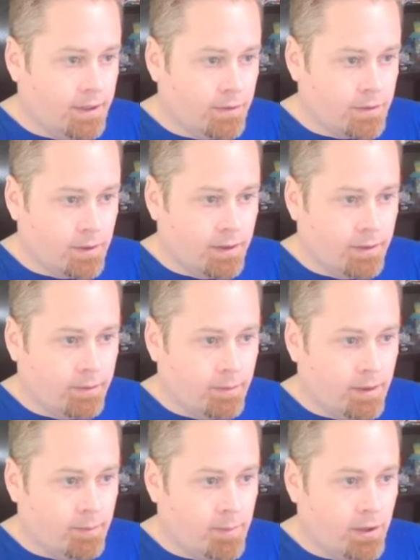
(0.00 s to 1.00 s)
so
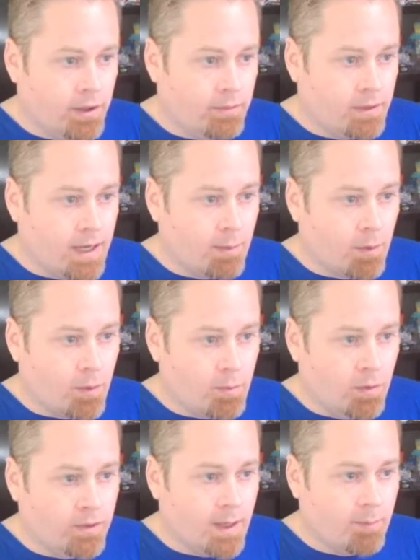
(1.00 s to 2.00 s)
a period of time where we
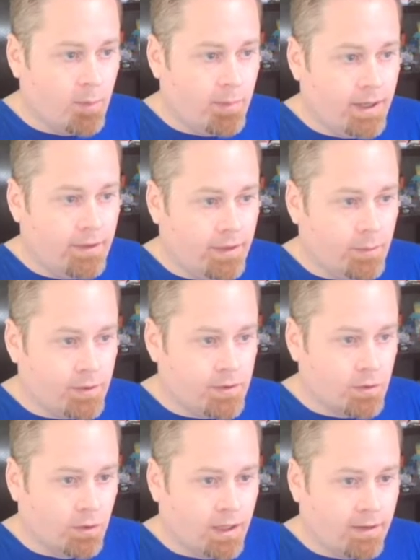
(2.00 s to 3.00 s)
moved up a bit, then we
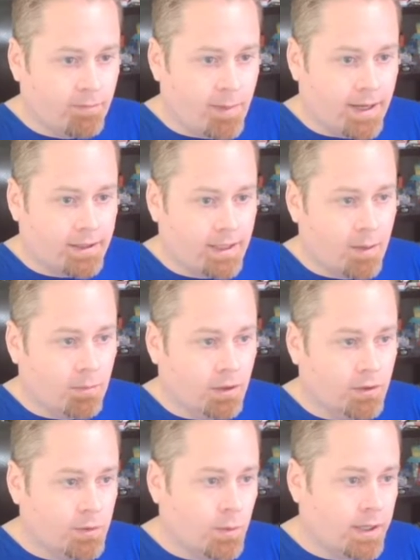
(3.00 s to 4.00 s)
sold off back down below
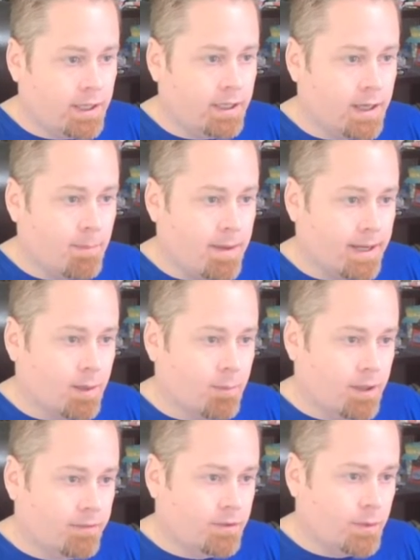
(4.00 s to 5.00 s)
20, got back
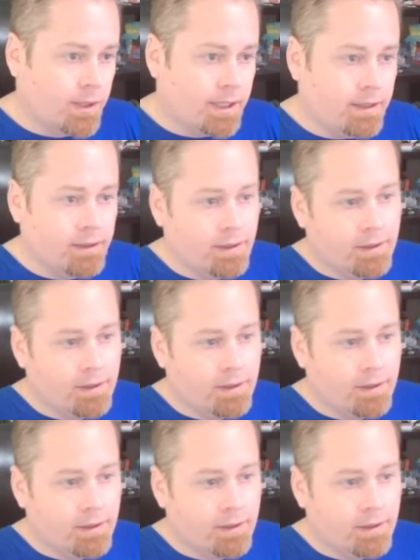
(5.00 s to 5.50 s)
above 20,